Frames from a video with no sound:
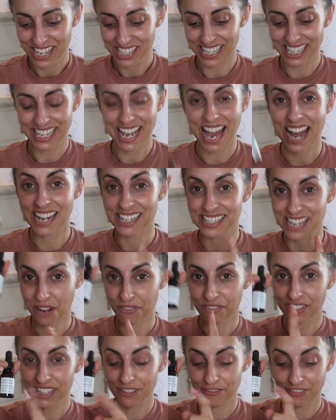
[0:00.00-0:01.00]
so yeah,
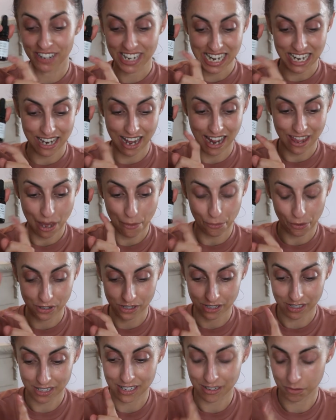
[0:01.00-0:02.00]
definitely really like that
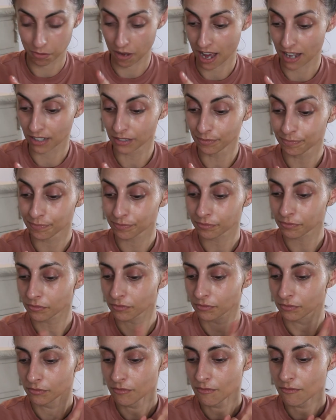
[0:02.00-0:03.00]
product as well.
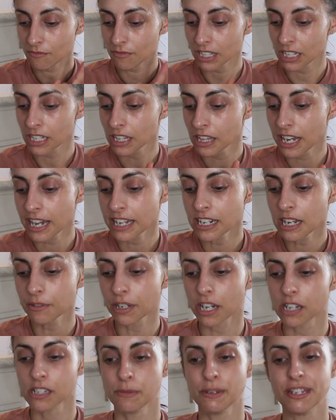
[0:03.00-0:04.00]
Then I'm
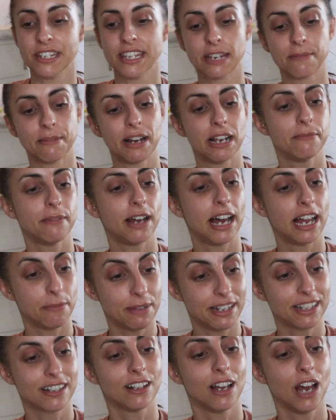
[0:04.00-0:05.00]
going to be using the
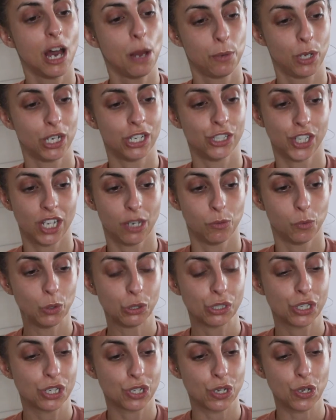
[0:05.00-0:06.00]
Elemental Herbology
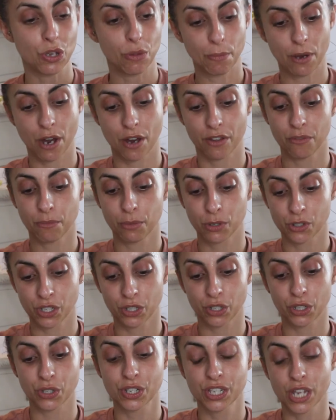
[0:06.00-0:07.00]
Water Soothe Bath and Body
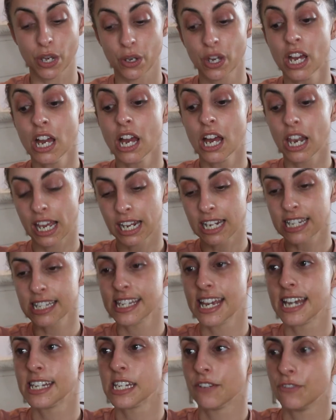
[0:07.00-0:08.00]
Oil. So like I
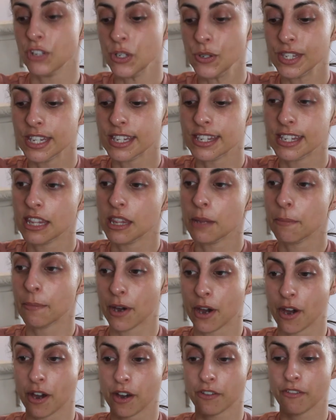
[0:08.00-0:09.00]
said, I've used this in the
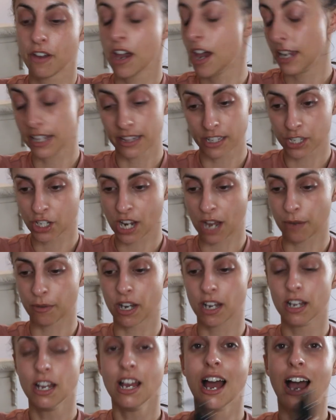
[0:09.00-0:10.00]
bath, uh, in the
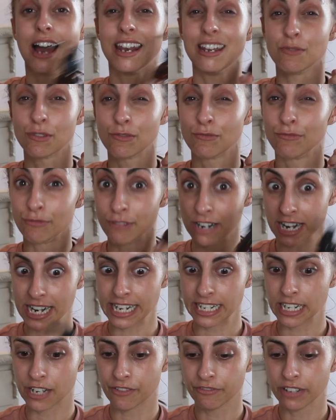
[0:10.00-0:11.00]
shower and it was really
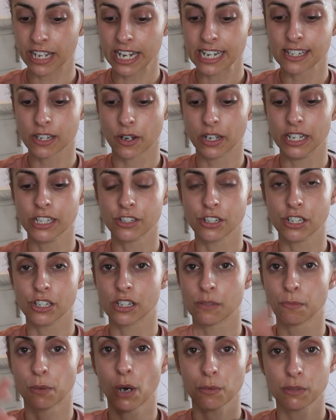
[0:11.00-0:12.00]
lovely. So I literally
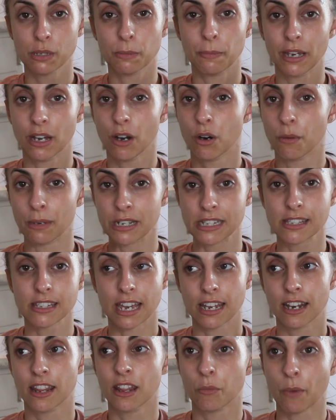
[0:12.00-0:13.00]
just popped a bit on my
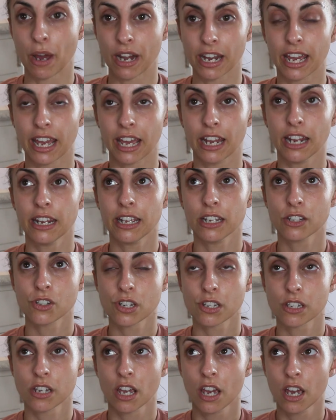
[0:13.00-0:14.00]
skin and then went in and it
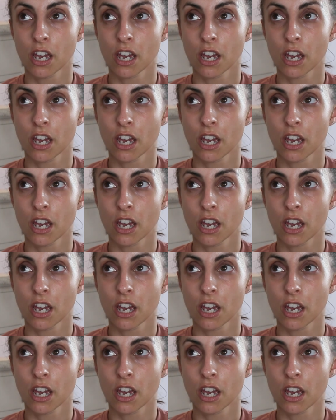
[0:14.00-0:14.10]
just